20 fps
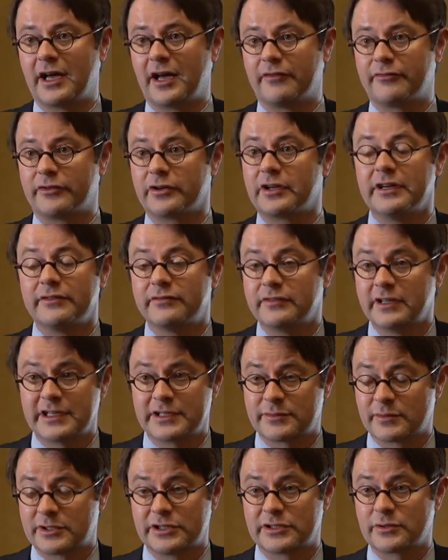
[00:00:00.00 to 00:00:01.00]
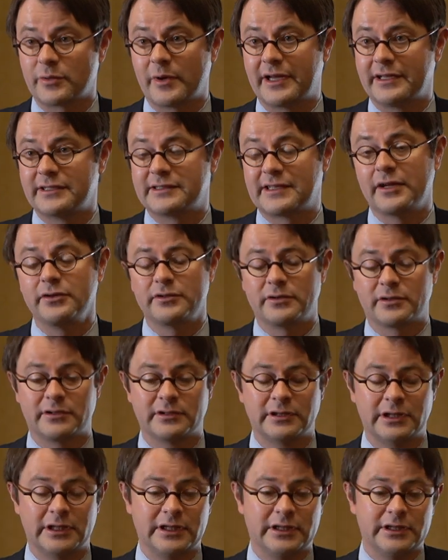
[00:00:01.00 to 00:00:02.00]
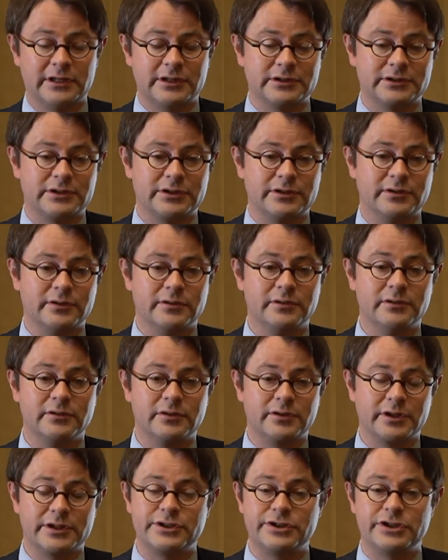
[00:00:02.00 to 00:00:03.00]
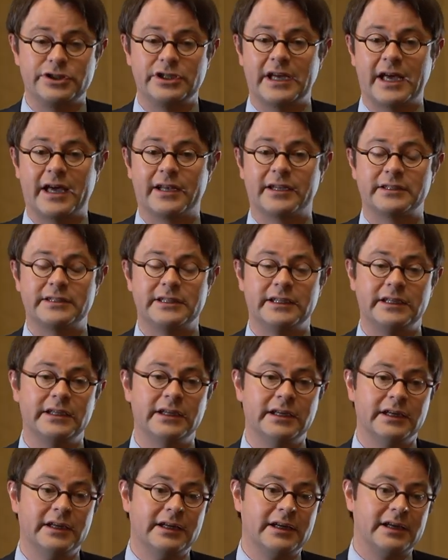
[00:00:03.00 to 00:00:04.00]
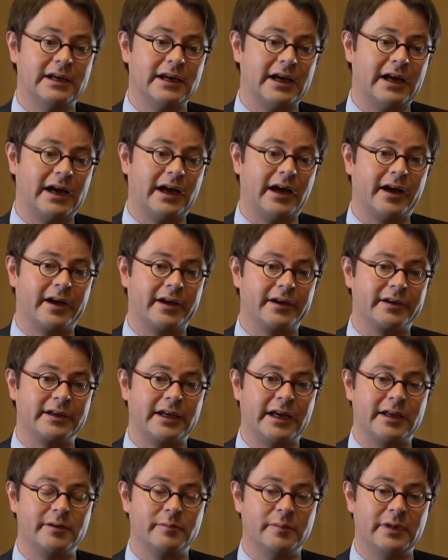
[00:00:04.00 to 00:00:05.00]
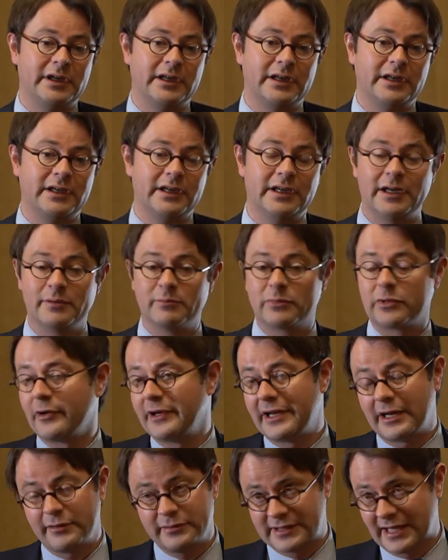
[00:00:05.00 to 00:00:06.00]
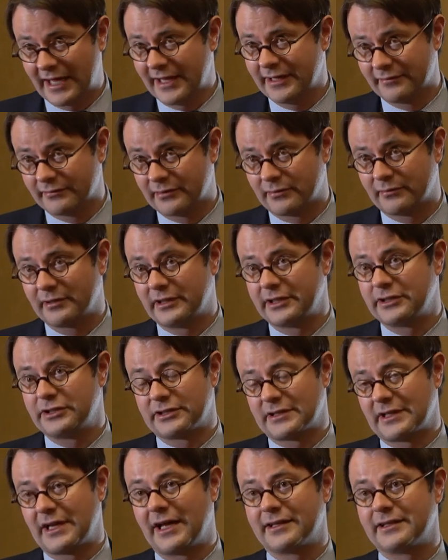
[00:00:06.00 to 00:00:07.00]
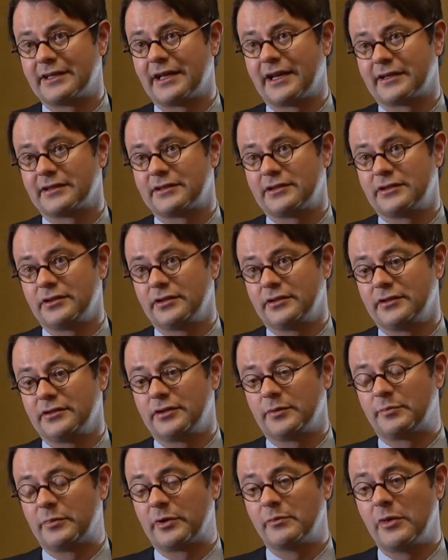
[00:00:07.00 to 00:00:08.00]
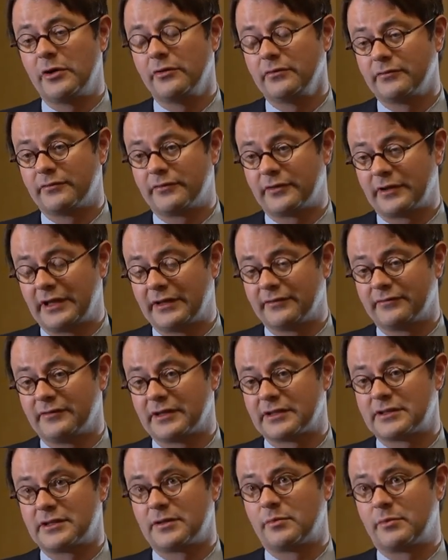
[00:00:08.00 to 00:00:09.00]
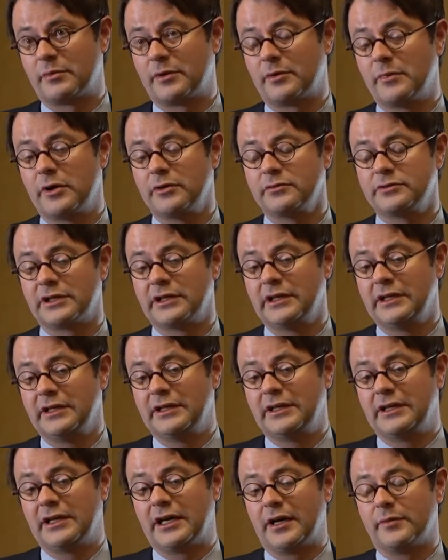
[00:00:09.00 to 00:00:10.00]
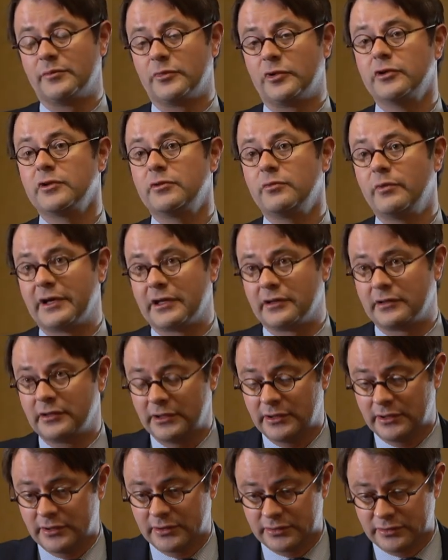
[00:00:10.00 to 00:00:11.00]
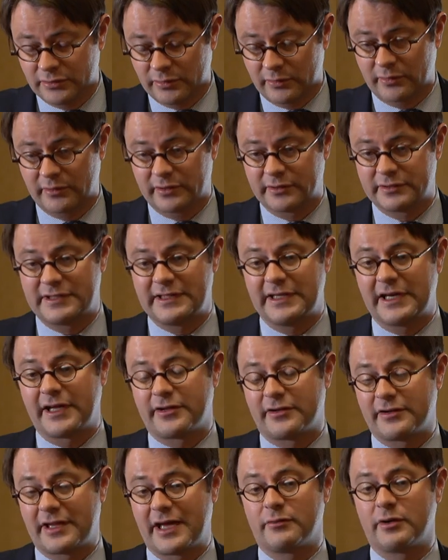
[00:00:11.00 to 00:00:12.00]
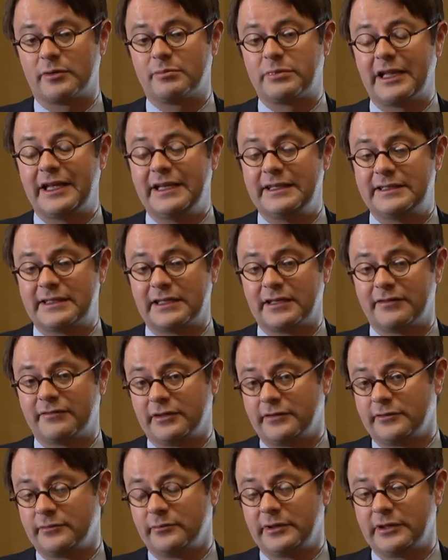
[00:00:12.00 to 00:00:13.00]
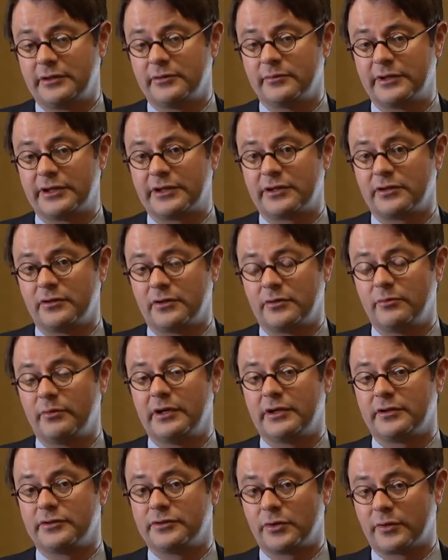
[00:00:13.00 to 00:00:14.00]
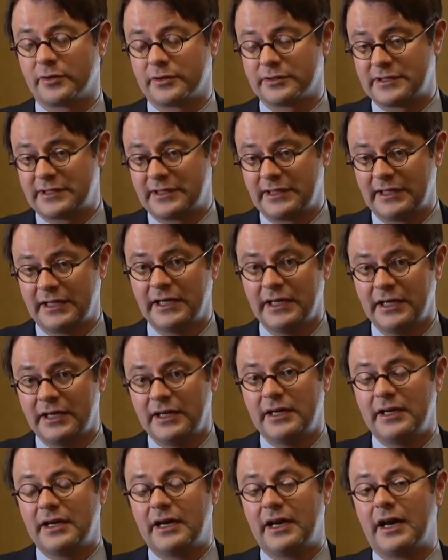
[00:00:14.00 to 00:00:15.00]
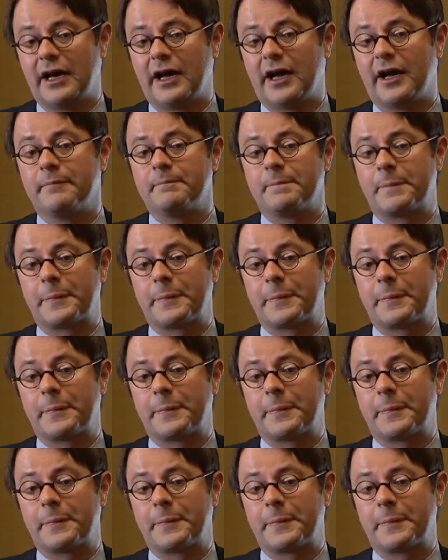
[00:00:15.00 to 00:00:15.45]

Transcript: forgiveness, which is quite central to Christianity, uh, can be employed outside of the religious context to, to promote forgiveness, to promote um, goodwill towards the other, that replacing of ill will with goodwill towards the uh, uh